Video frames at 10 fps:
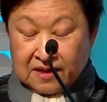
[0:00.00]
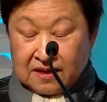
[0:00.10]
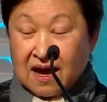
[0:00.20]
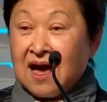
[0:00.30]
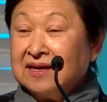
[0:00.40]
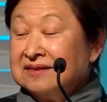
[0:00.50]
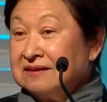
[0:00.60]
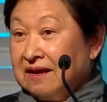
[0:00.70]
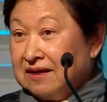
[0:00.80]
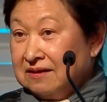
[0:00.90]
I
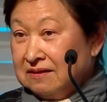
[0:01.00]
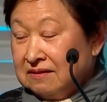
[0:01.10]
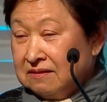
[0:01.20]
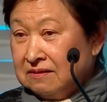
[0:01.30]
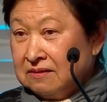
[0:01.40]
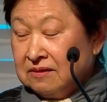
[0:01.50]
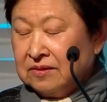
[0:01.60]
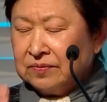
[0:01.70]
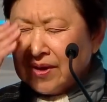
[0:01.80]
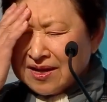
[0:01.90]
said,
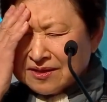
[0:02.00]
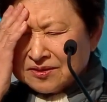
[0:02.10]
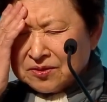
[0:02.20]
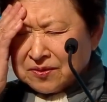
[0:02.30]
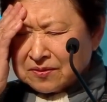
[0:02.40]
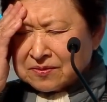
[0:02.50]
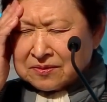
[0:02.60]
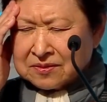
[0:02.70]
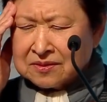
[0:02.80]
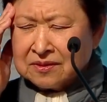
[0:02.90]
Mang Ando,
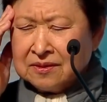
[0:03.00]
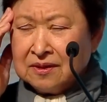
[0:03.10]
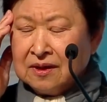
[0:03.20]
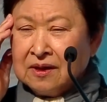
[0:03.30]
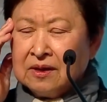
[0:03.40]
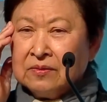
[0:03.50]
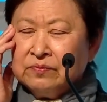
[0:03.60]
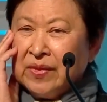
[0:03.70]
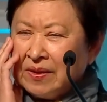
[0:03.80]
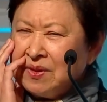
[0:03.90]

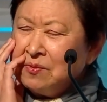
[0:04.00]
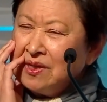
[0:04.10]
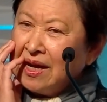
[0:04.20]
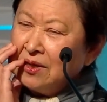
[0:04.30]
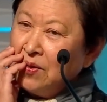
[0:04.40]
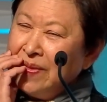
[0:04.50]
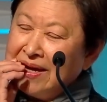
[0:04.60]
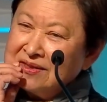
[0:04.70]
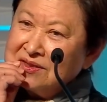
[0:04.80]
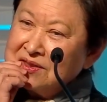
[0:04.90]
maybe when I go back
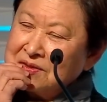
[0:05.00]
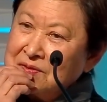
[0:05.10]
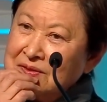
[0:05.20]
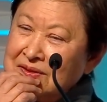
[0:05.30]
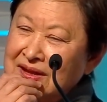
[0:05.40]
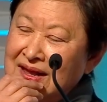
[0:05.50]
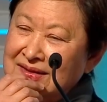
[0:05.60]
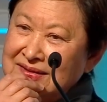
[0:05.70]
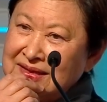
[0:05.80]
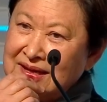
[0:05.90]
to school, I'll
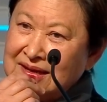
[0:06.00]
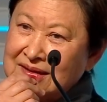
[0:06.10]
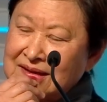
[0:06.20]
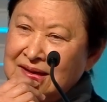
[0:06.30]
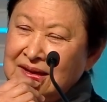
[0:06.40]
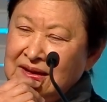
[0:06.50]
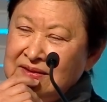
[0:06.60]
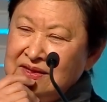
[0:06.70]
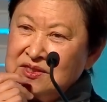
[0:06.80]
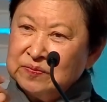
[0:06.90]
take
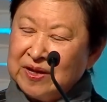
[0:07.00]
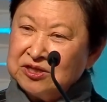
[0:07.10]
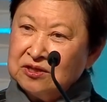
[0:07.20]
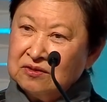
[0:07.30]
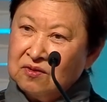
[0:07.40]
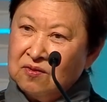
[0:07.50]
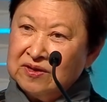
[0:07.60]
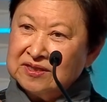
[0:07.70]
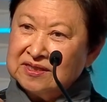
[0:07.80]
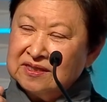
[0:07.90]
these special
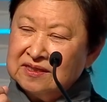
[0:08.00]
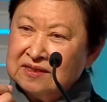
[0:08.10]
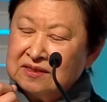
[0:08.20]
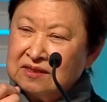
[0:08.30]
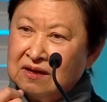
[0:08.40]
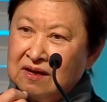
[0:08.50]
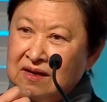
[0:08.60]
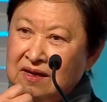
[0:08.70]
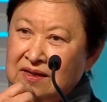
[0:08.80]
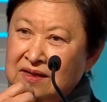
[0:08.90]
courses
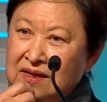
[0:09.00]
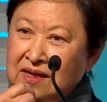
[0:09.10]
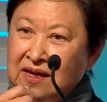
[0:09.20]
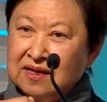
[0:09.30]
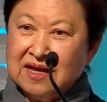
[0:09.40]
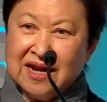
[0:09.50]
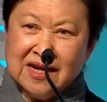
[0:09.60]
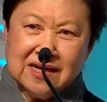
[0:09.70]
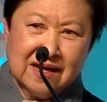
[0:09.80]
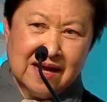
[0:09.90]
on, and then
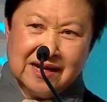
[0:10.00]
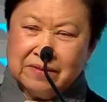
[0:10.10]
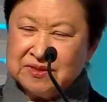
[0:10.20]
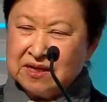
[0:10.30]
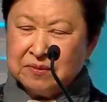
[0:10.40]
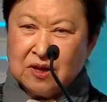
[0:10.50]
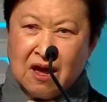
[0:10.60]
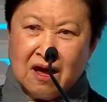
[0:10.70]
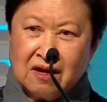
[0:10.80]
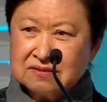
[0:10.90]
I named some
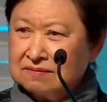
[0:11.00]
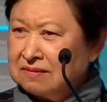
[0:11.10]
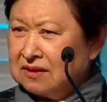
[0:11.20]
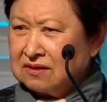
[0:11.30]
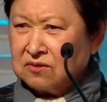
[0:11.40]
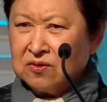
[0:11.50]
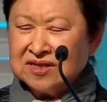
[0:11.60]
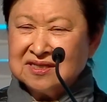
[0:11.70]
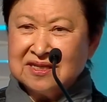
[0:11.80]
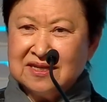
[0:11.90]
law
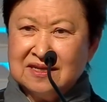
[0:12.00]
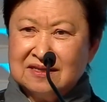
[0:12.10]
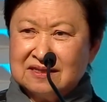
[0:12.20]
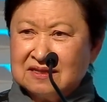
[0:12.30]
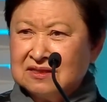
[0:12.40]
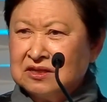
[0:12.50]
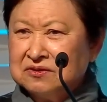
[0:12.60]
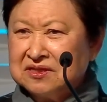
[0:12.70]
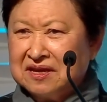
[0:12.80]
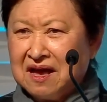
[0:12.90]
courses and
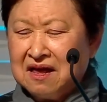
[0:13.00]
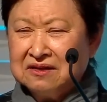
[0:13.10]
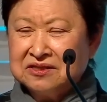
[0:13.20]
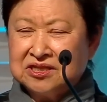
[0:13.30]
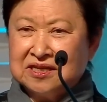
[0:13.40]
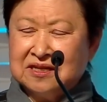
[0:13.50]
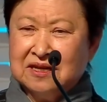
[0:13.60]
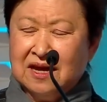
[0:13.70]
sociology,